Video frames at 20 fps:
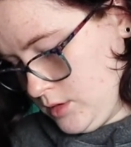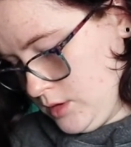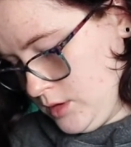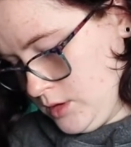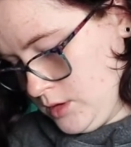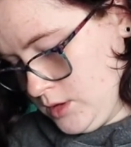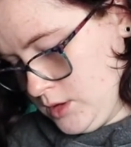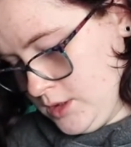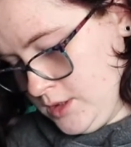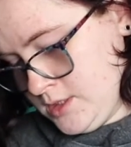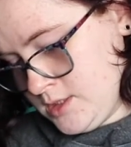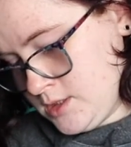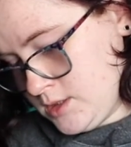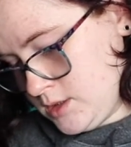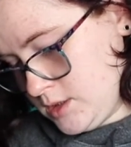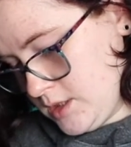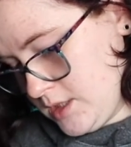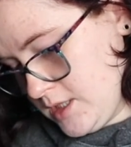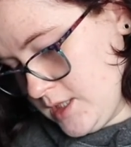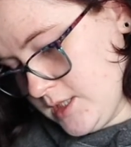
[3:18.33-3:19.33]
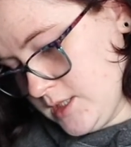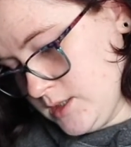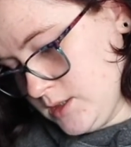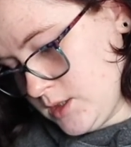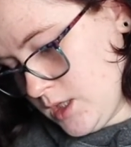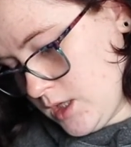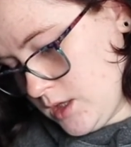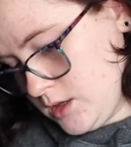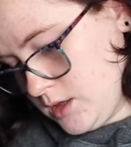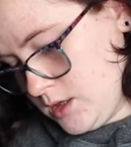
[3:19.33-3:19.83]
And this is
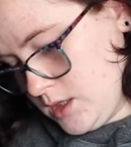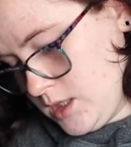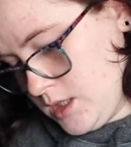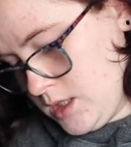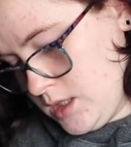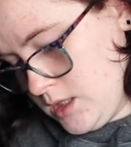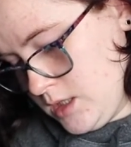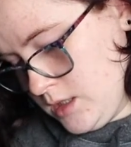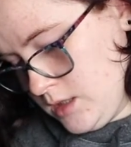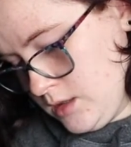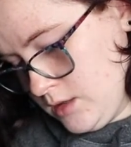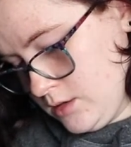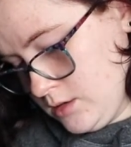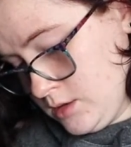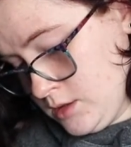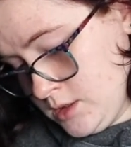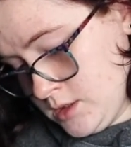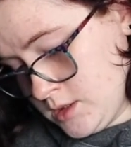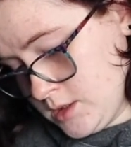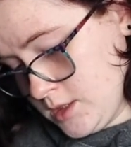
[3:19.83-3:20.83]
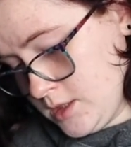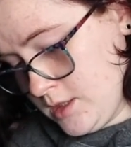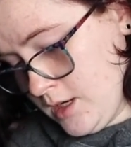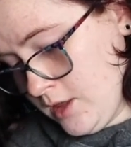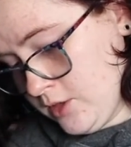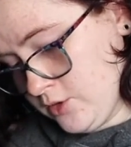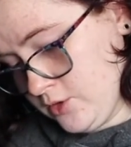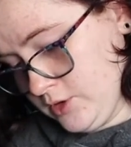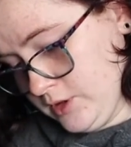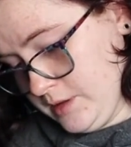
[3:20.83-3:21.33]

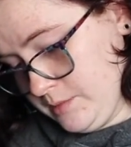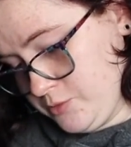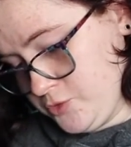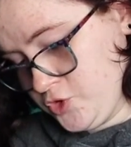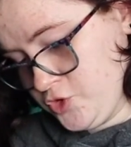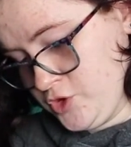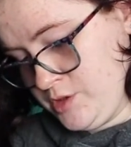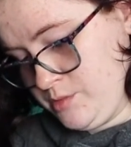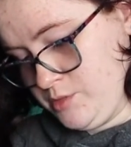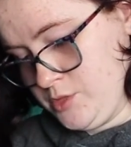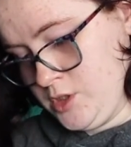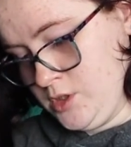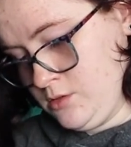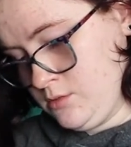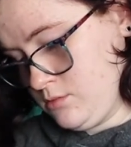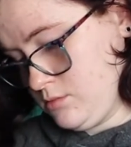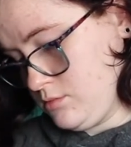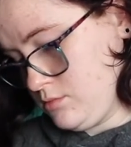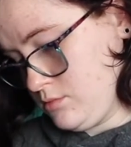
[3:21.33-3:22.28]
another lip treatment.